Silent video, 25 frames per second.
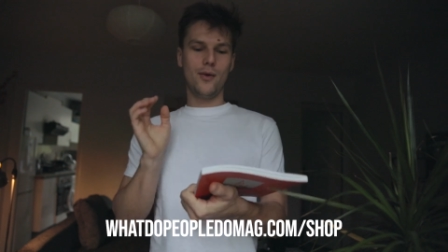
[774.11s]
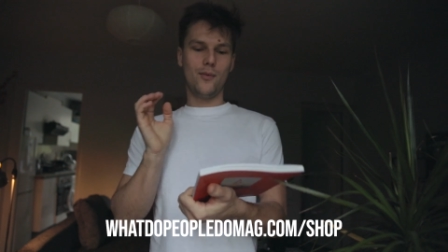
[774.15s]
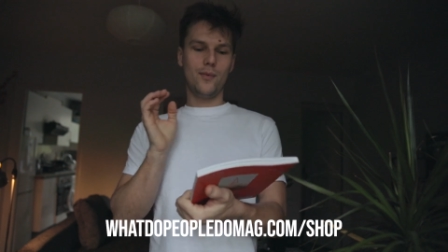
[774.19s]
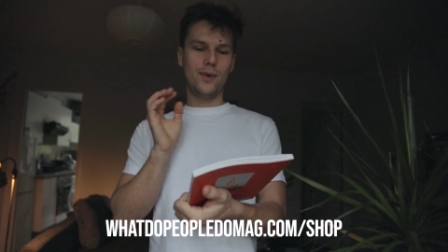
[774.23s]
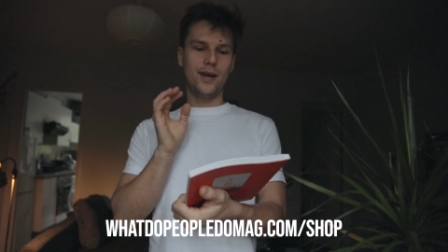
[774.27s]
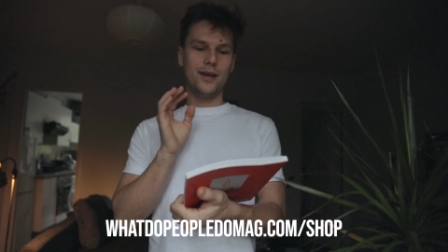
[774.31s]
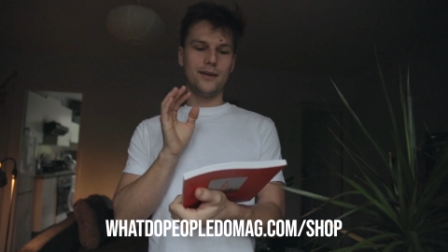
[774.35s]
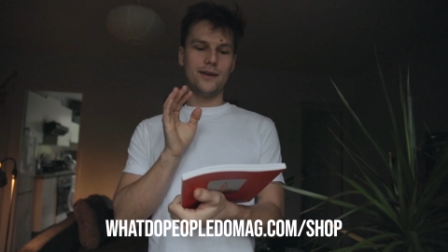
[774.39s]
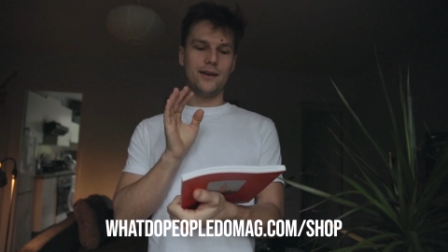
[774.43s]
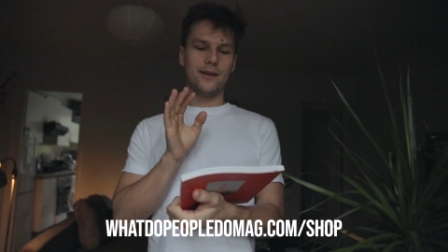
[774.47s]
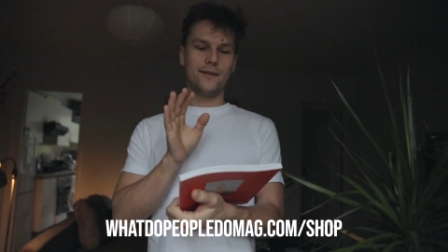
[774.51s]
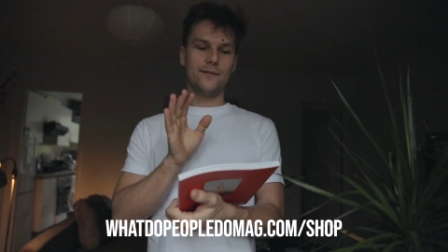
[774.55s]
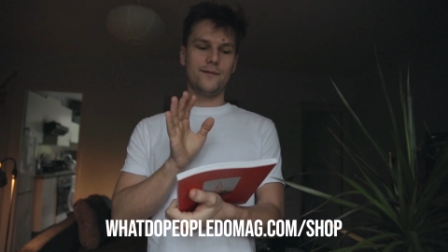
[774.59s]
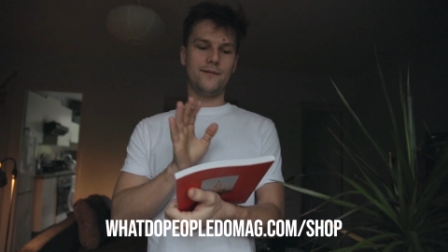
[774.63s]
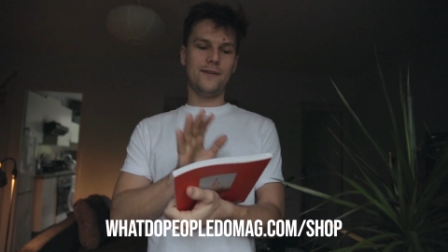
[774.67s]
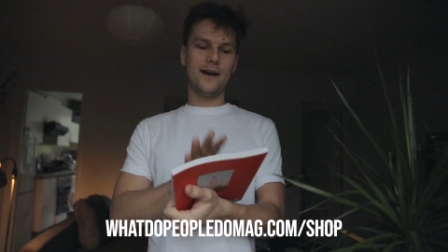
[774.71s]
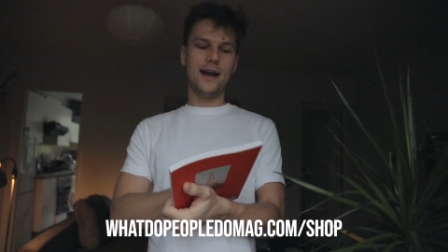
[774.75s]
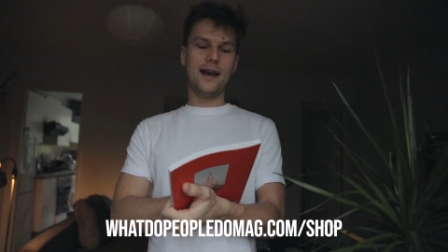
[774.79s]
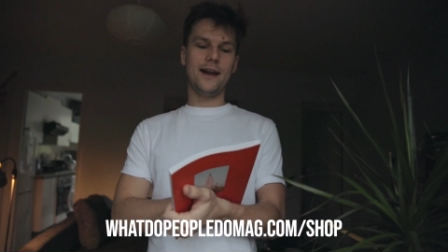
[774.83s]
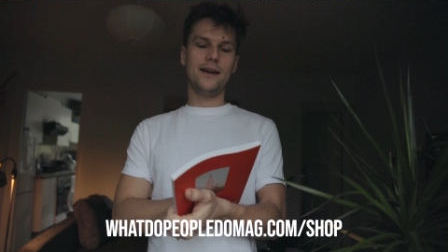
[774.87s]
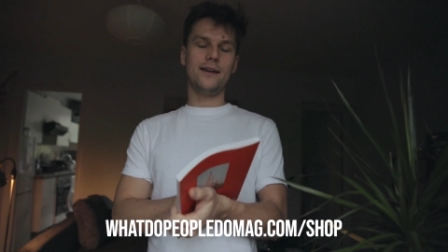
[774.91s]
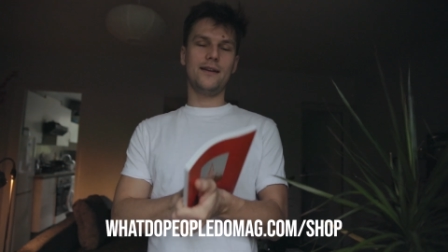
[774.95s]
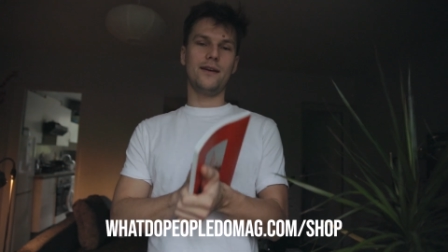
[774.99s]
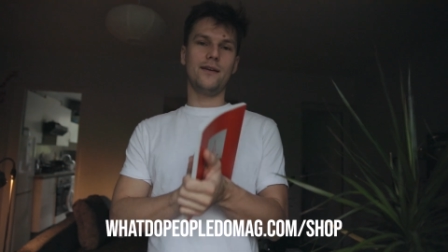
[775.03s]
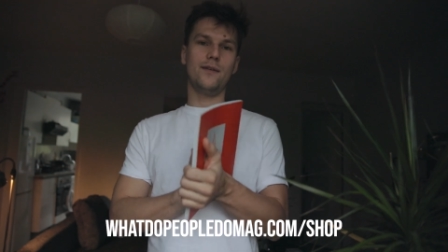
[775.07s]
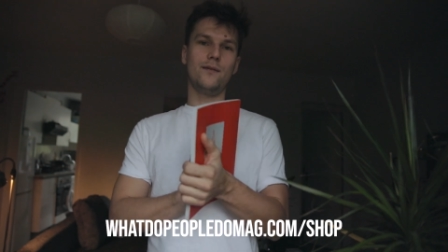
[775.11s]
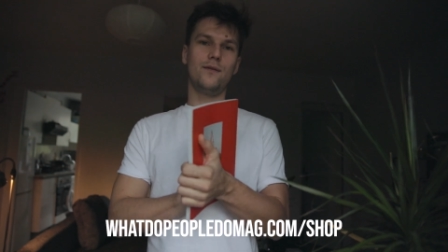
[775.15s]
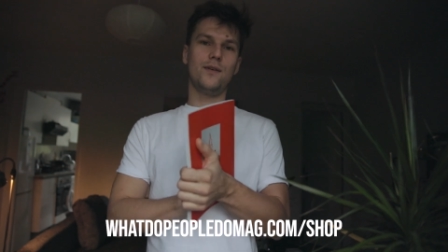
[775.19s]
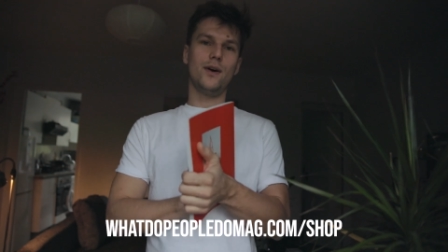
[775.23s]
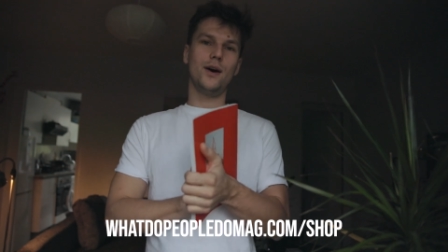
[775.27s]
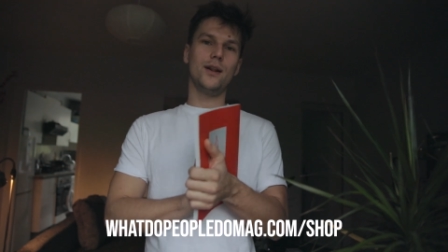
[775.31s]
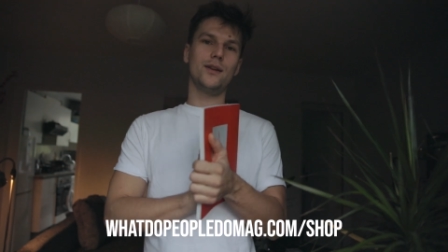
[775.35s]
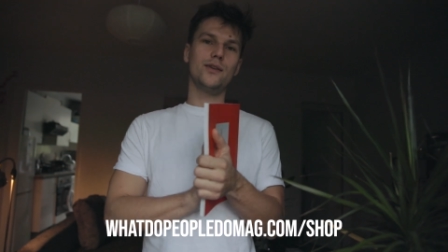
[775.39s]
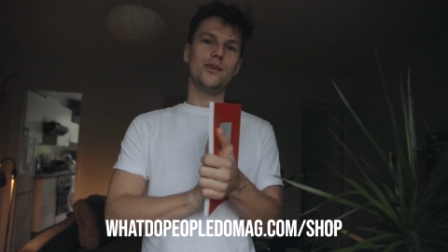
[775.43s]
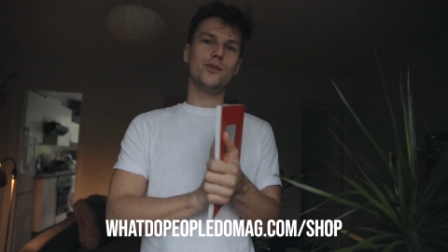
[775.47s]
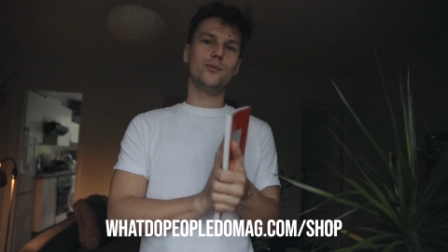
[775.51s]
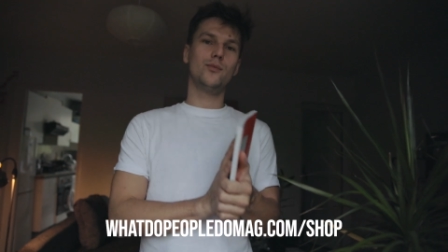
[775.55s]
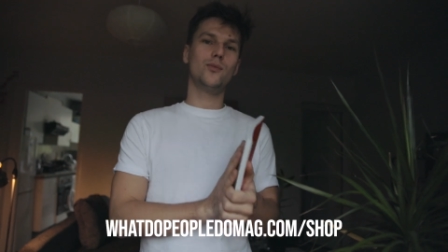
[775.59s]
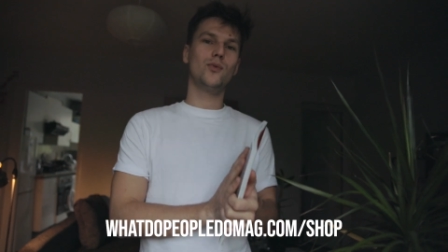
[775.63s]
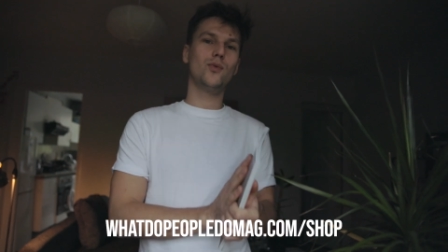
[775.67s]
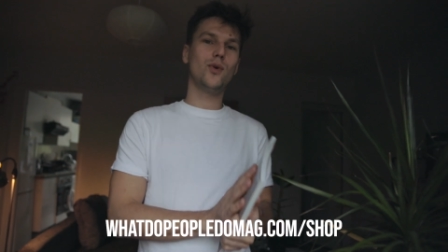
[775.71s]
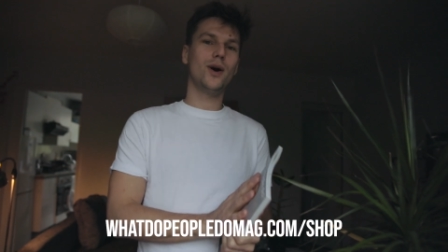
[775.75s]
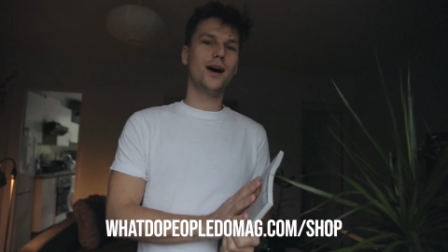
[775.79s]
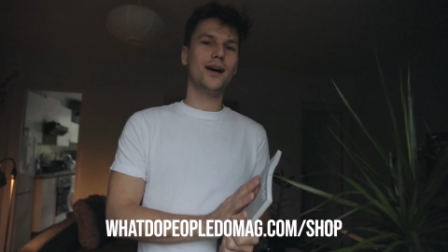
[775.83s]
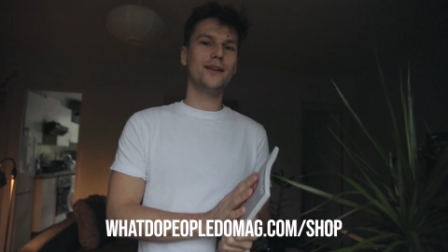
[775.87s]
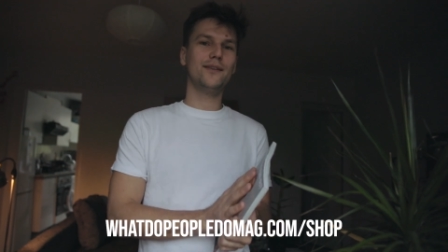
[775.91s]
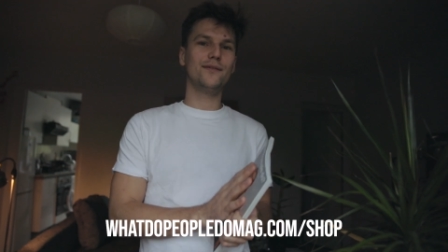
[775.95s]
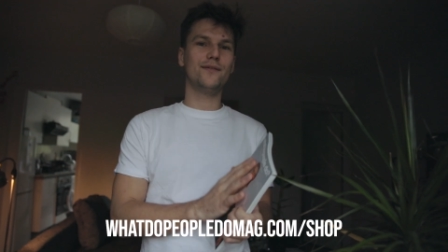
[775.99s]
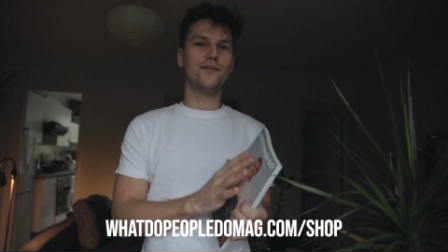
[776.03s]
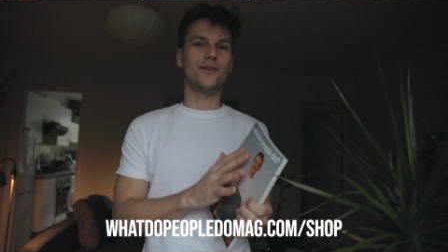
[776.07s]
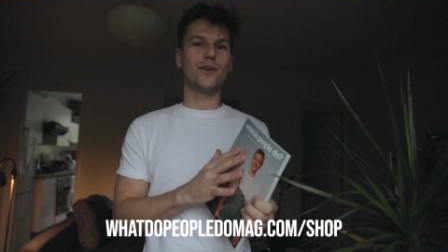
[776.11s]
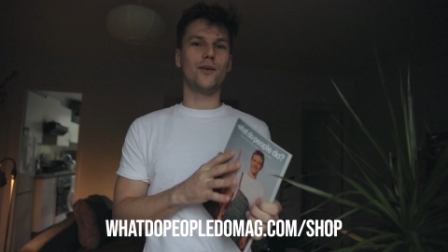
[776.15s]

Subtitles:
where you can find volume 1